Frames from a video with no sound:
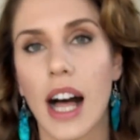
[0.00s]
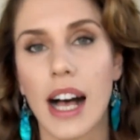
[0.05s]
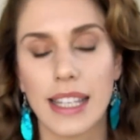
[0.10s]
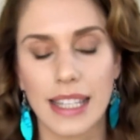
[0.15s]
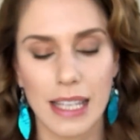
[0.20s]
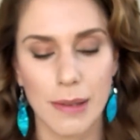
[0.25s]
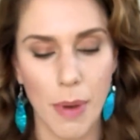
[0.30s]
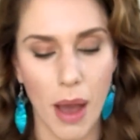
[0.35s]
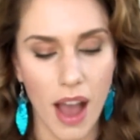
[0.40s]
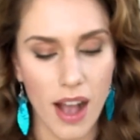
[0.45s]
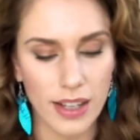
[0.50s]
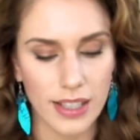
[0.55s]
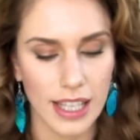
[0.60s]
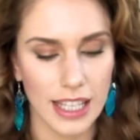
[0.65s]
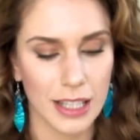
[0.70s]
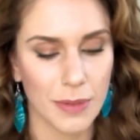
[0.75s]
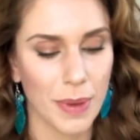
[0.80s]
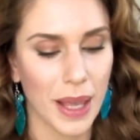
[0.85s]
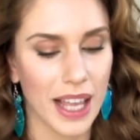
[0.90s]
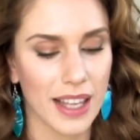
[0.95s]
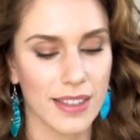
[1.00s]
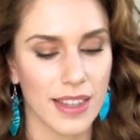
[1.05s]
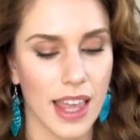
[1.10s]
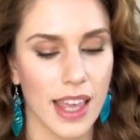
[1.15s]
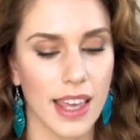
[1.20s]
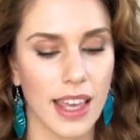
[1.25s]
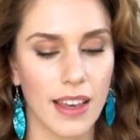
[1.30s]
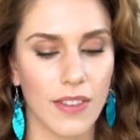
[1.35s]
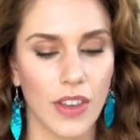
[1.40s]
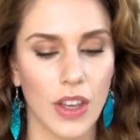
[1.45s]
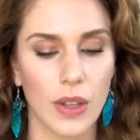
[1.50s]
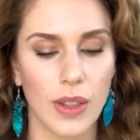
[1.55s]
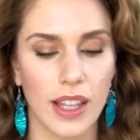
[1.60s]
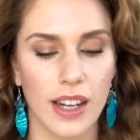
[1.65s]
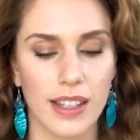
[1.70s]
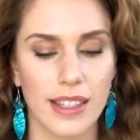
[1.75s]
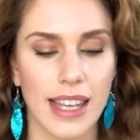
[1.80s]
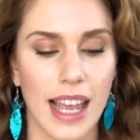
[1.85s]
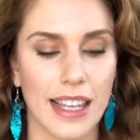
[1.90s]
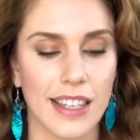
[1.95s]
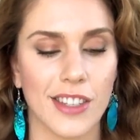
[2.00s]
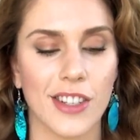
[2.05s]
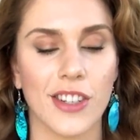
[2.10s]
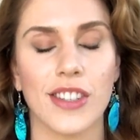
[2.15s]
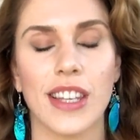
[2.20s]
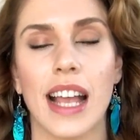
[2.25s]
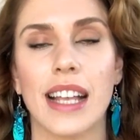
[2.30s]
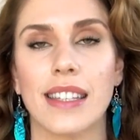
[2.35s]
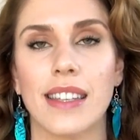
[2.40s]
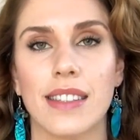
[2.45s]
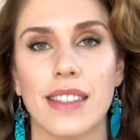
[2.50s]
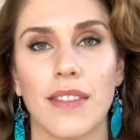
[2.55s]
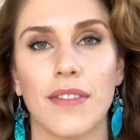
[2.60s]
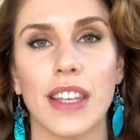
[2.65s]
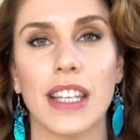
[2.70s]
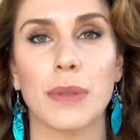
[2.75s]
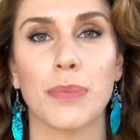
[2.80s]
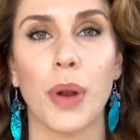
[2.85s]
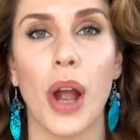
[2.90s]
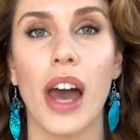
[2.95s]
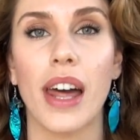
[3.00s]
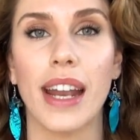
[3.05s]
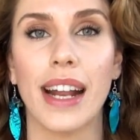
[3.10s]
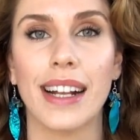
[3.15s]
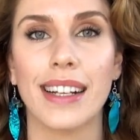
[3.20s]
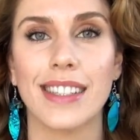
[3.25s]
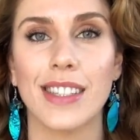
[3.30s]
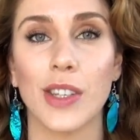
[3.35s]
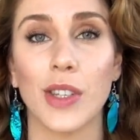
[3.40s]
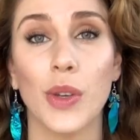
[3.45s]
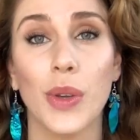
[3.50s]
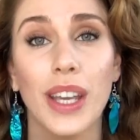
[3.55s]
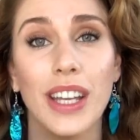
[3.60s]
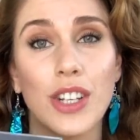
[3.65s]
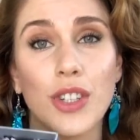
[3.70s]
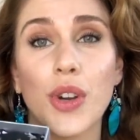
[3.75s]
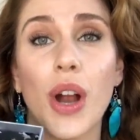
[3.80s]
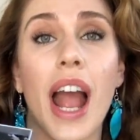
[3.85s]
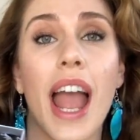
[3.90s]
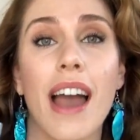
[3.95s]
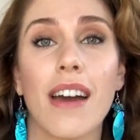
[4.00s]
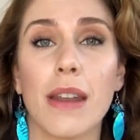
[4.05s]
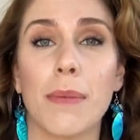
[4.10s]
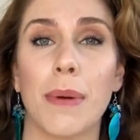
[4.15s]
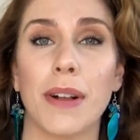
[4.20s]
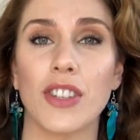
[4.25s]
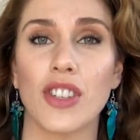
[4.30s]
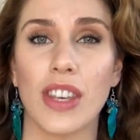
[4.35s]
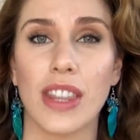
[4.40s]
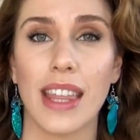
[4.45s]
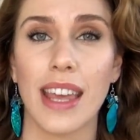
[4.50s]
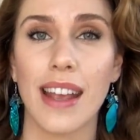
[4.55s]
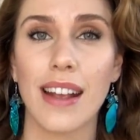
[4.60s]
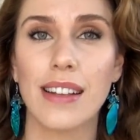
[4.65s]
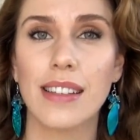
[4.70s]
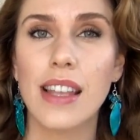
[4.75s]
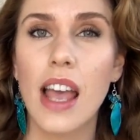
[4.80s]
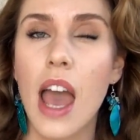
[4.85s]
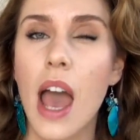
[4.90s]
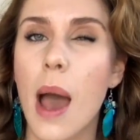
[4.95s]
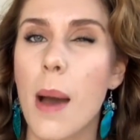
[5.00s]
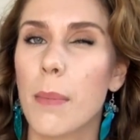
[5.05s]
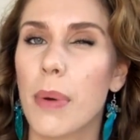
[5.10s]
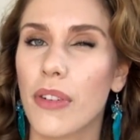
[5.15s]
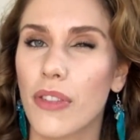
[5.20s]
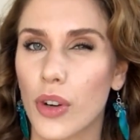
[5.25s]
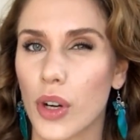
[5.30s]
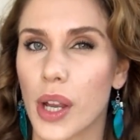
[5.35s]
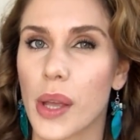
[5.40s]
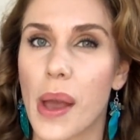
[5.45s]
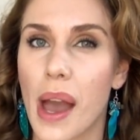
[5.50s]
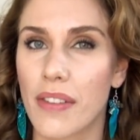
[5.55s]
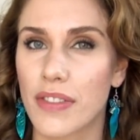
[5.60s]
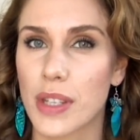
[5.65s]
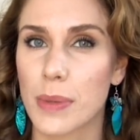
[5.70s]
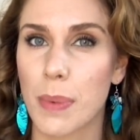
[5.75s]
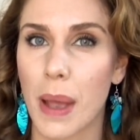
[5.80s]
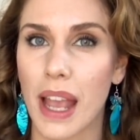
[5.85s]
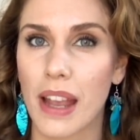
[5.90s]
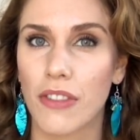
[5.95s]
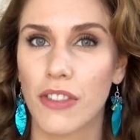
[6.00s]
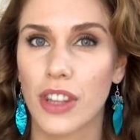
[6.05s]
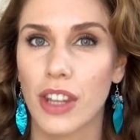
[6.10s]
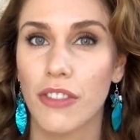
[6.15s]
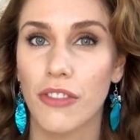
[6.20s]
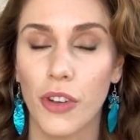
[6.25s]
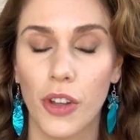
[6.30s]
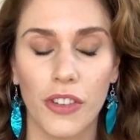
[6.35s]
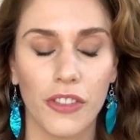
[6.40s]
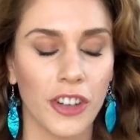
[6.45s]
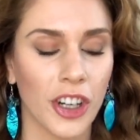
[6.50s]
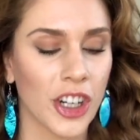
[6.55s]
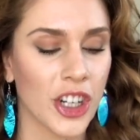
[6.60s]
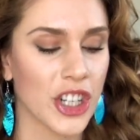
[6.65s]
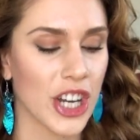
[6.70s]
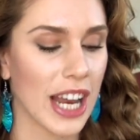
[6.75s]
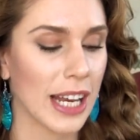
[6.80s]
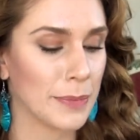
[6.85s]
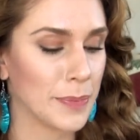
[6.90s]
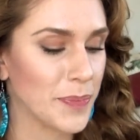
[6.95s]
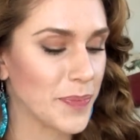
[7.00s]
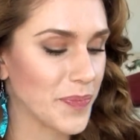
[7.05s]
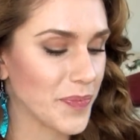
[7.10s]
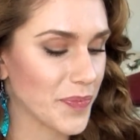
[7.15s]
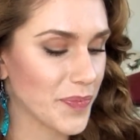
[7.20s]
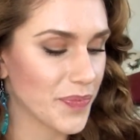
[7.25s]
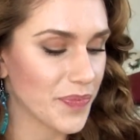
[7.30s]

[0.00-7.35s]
Glossy Box, is because they give you little tester sizes of these products so you can try out a bunch of things before you have to pay for the full version.